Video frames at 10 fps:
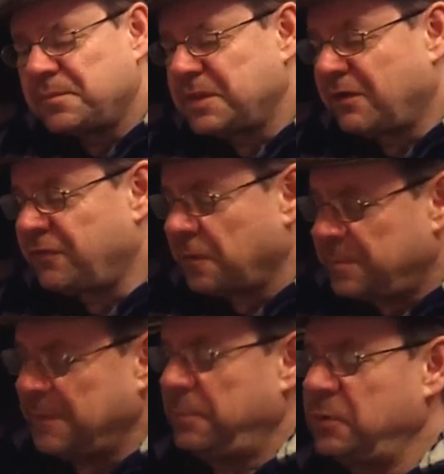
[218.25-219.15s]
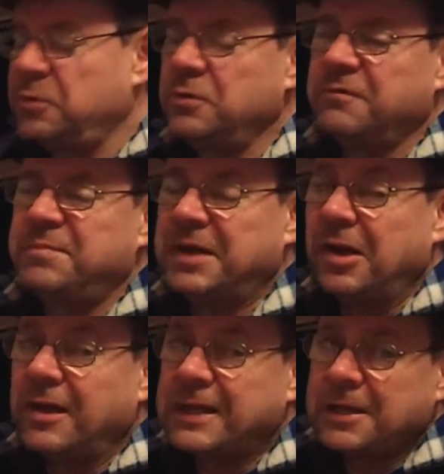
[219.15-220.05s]
Therefore, people who have been
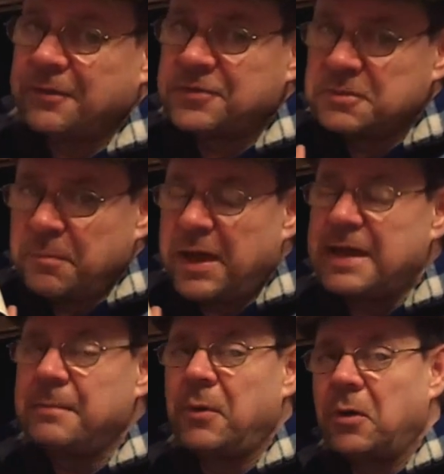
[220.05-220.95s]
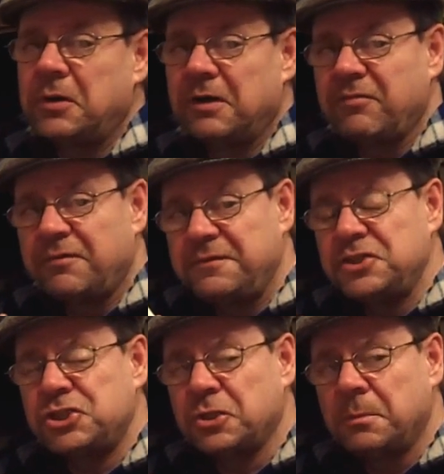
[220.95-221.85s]
lucky enough to buy a bottle of
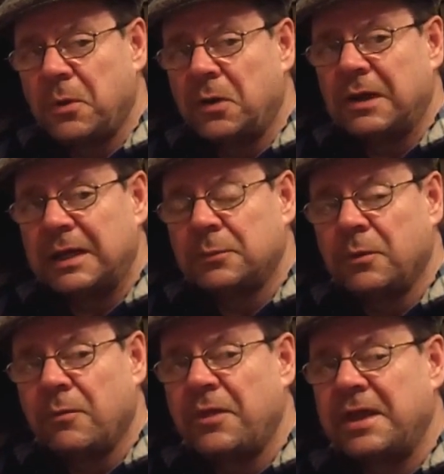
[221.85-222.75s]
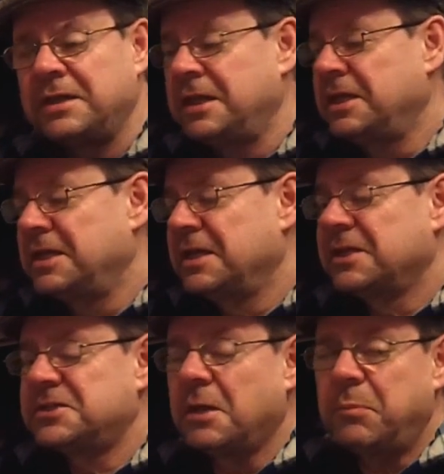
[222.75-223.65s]
official bottling will then
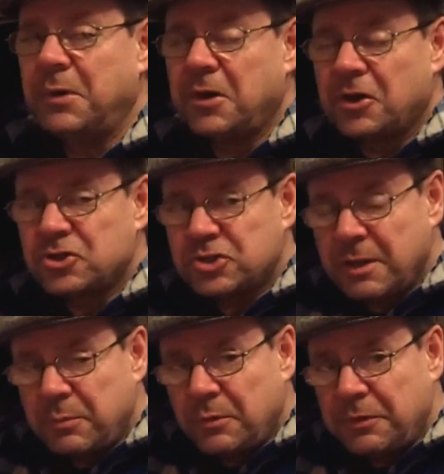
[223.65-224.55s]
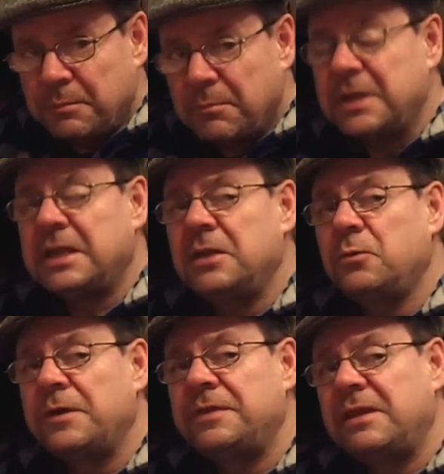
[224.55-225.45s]
double or treble their money
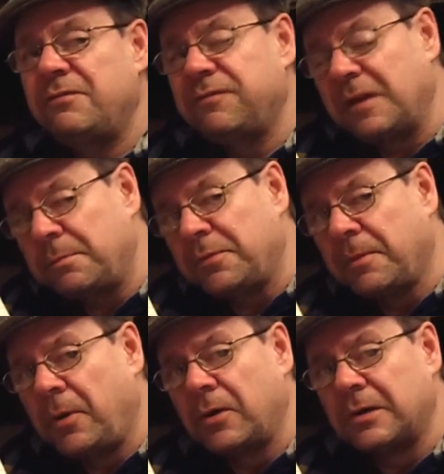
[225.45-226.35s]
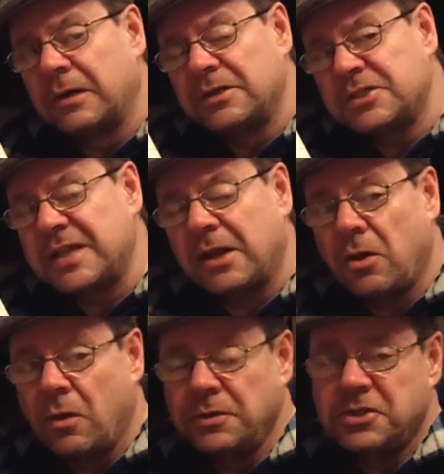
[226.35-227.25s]
when they flip the bottle and sell
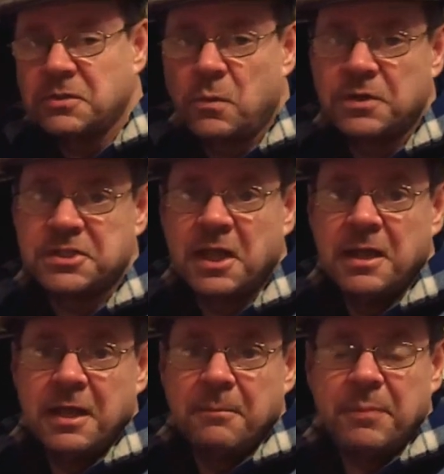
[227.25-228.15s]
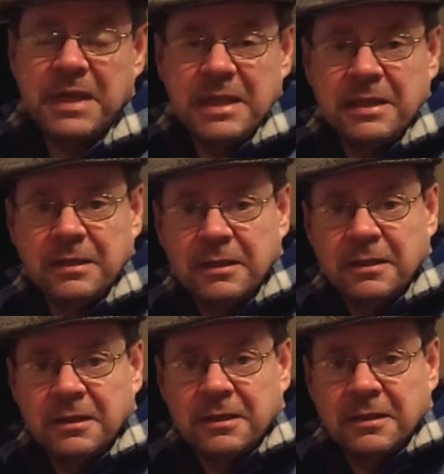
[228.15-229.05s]
it on towards paying